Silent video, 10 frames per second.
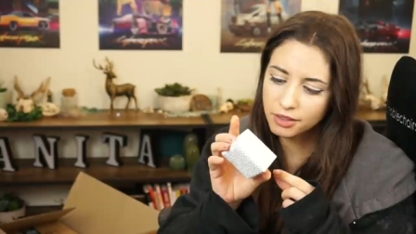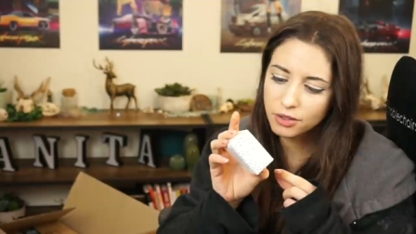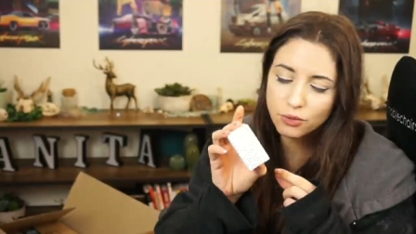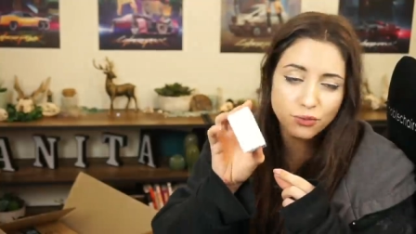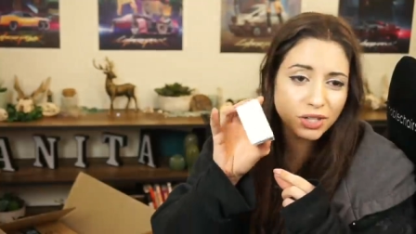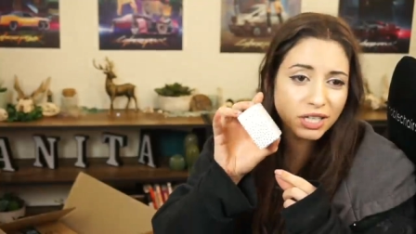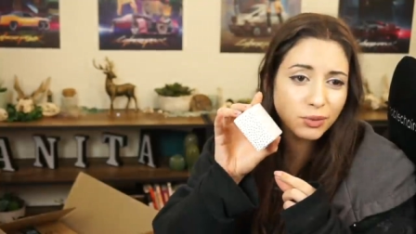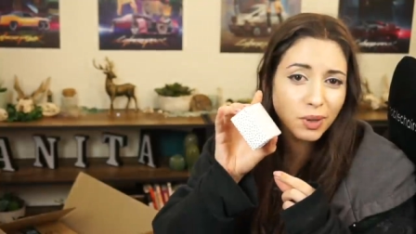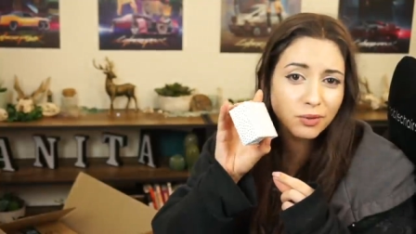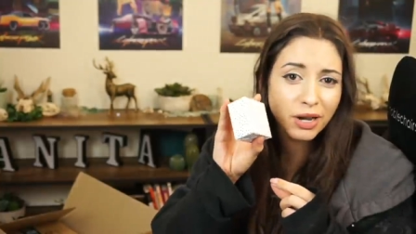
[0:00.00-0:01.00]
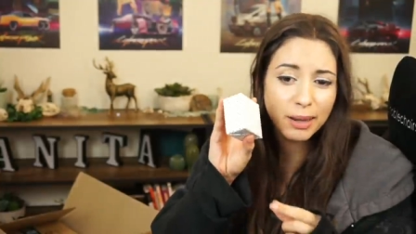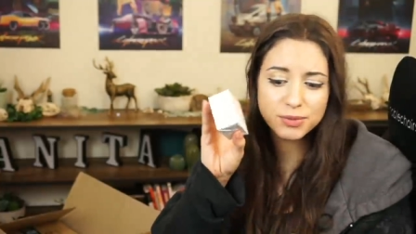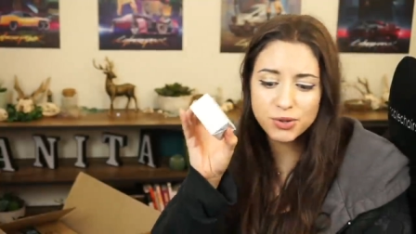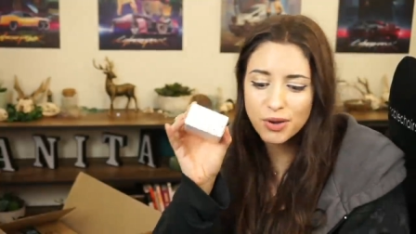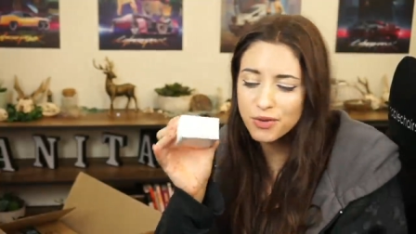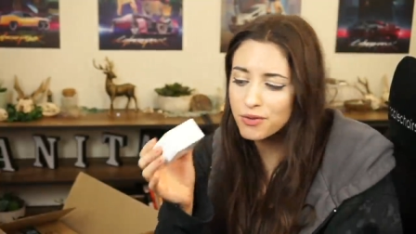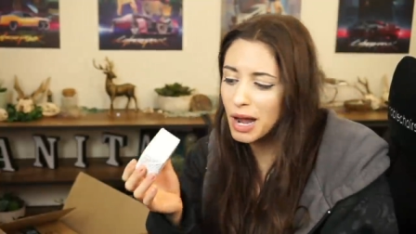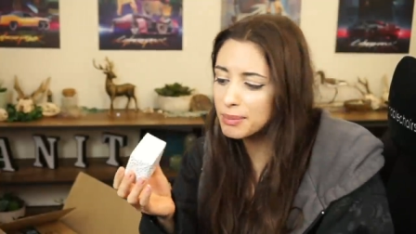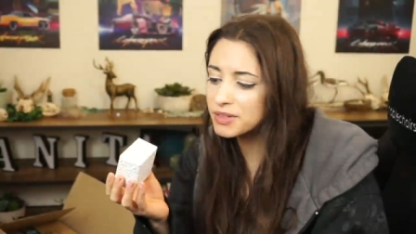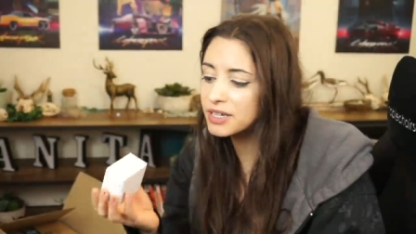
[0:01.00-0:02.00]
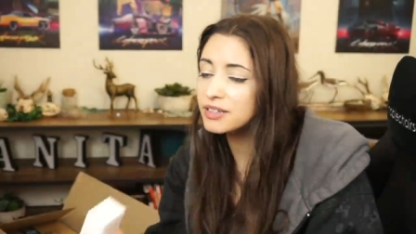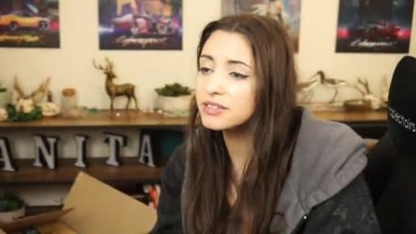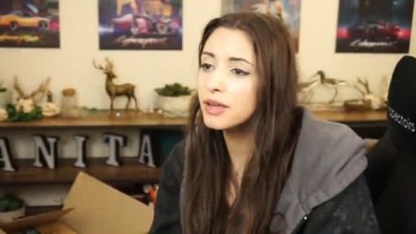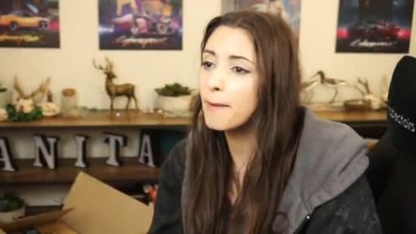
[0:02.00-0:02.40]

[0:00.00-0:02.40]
is really well wrapped. Whoever wrapped this,